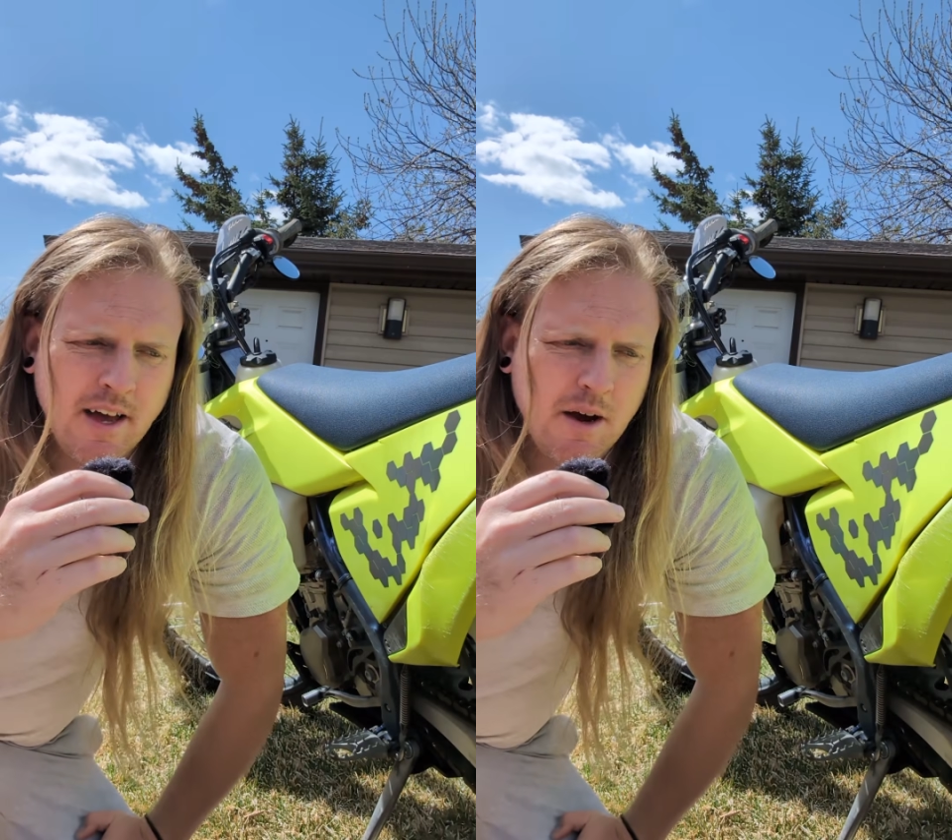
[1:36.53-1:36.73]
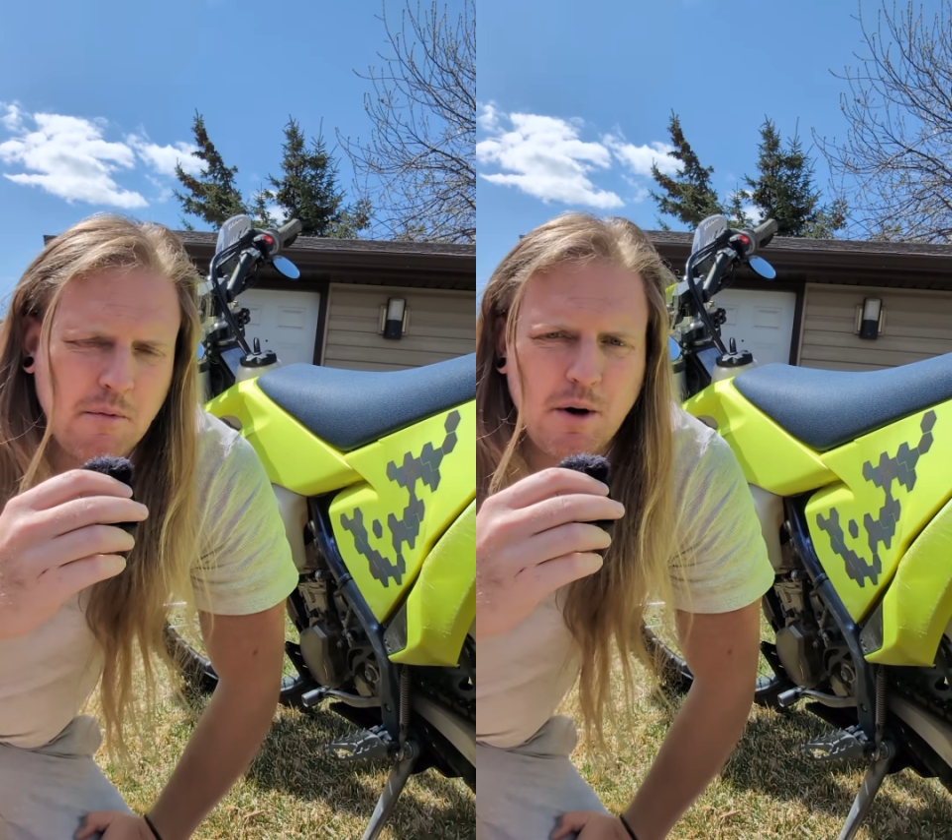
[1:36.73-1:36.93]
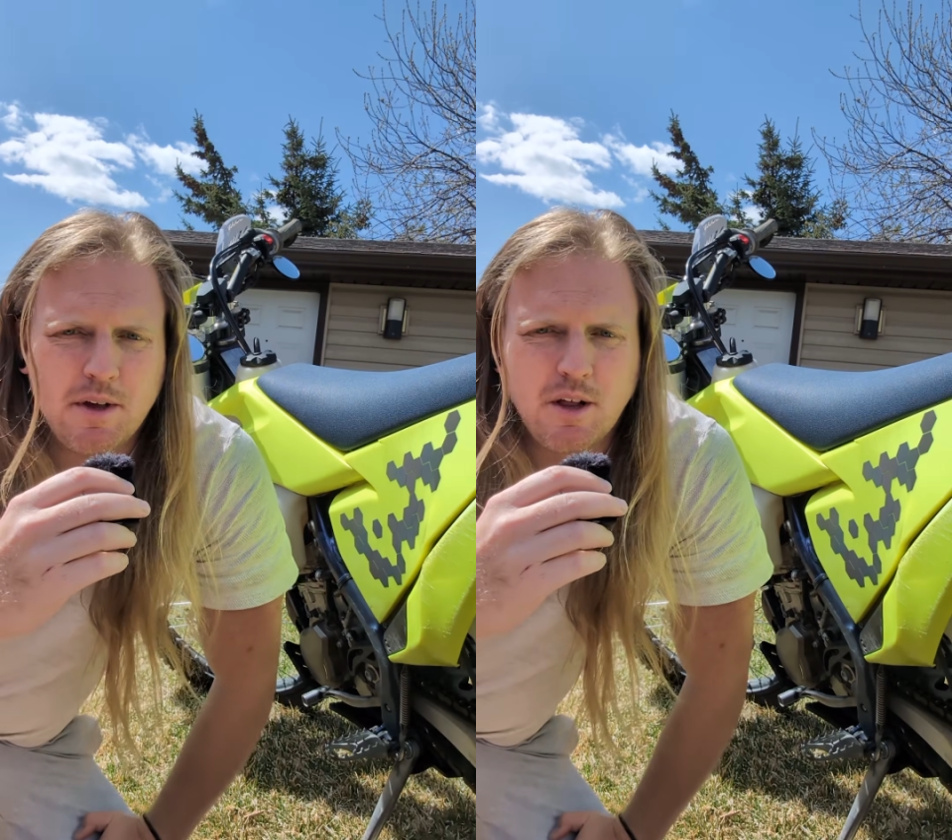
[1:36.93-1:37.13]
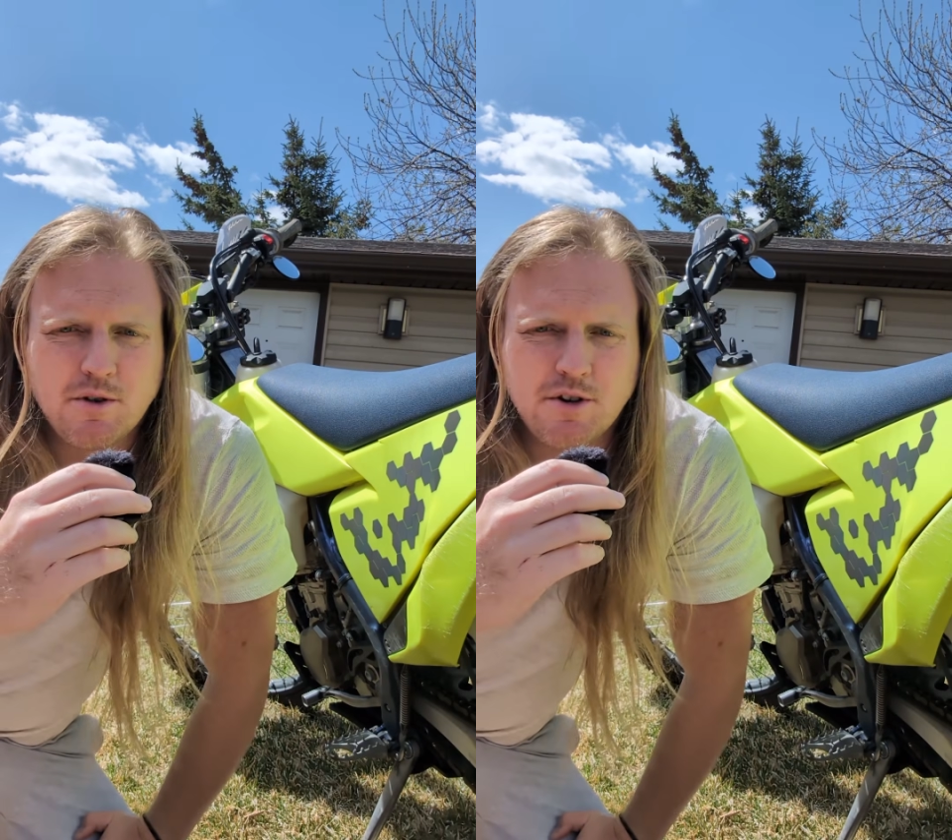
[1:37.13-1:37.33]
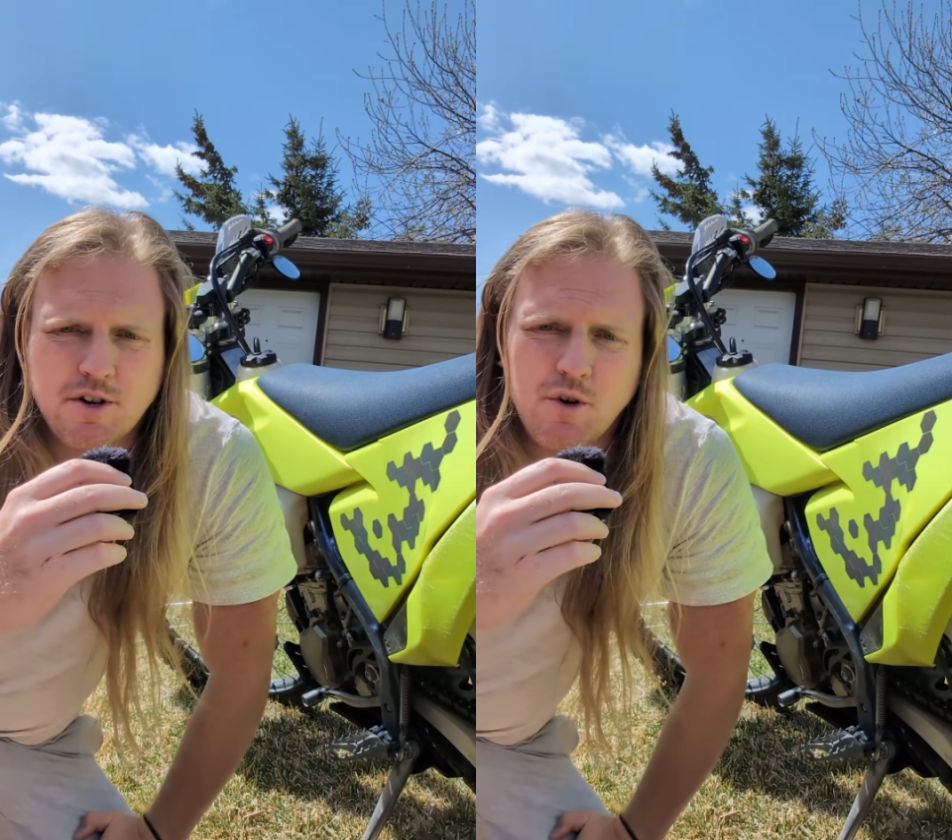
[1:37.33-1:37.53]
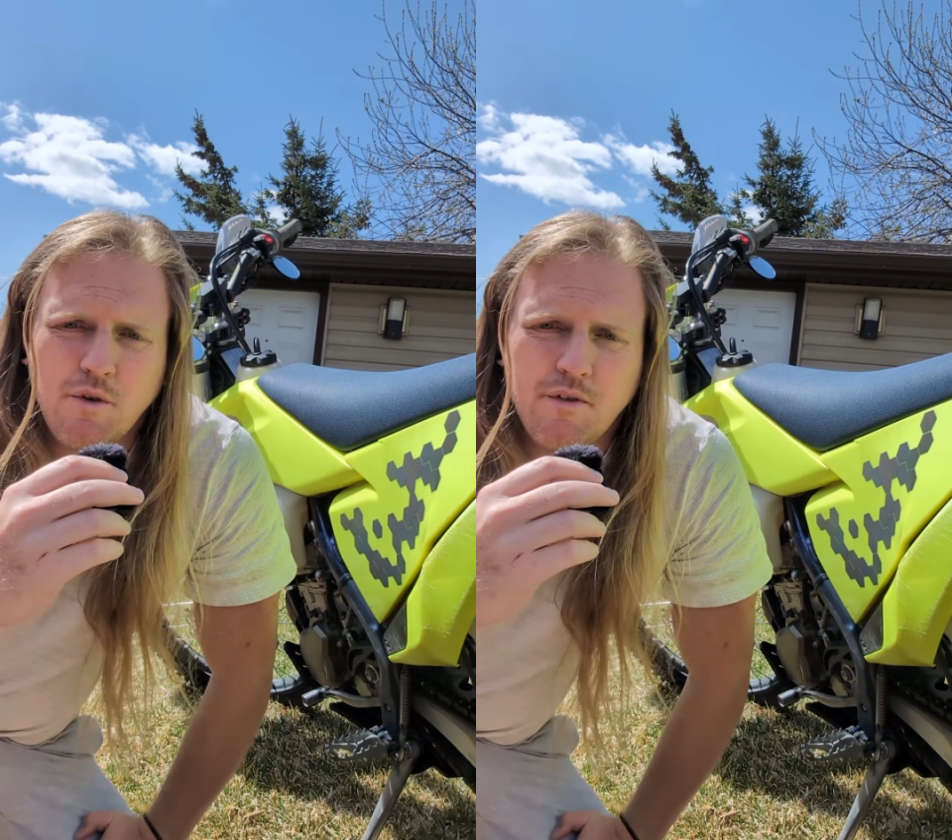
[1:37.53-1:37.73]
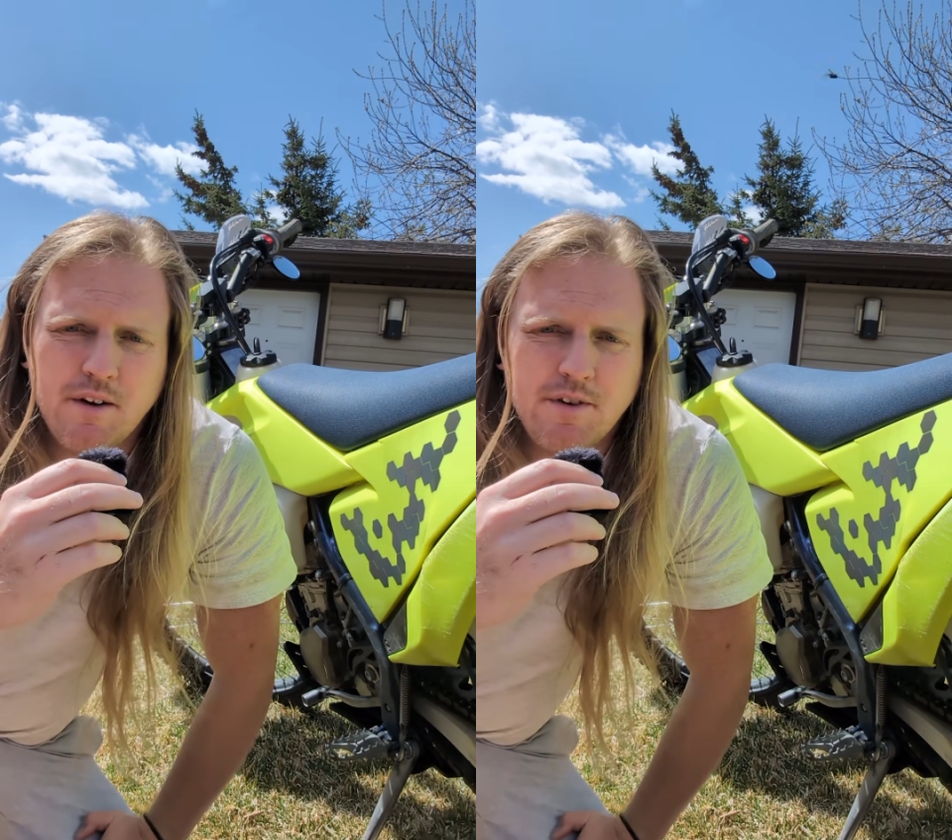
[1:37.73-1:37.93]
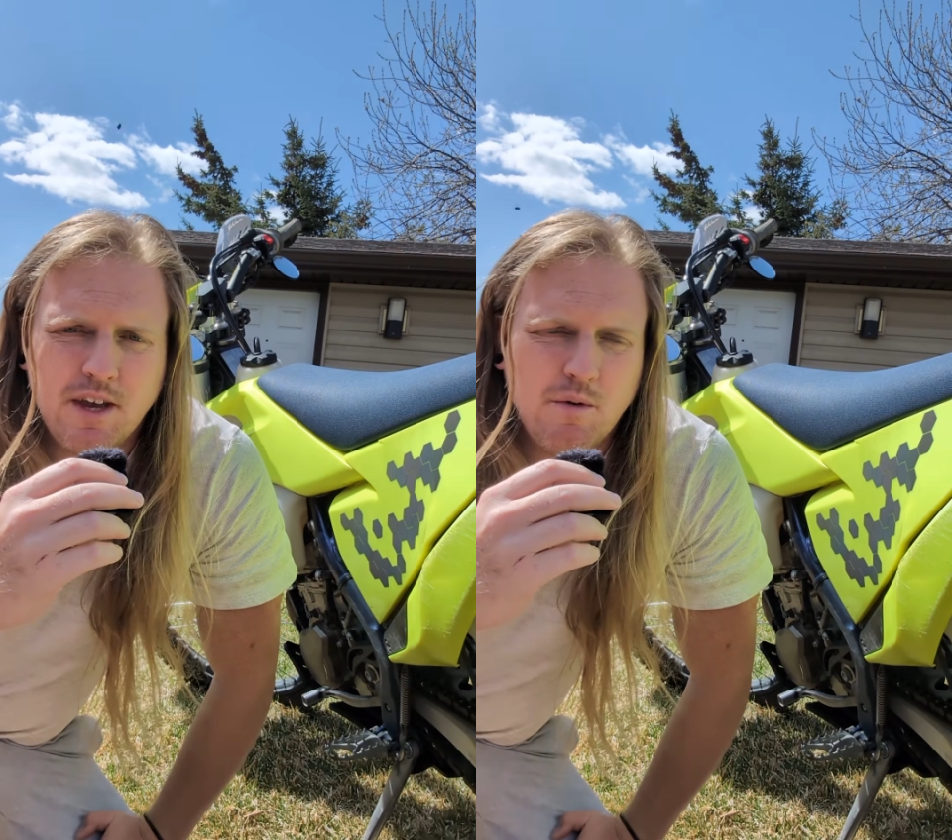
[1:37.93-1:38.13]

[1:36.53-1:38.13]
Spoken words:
probably closer to 250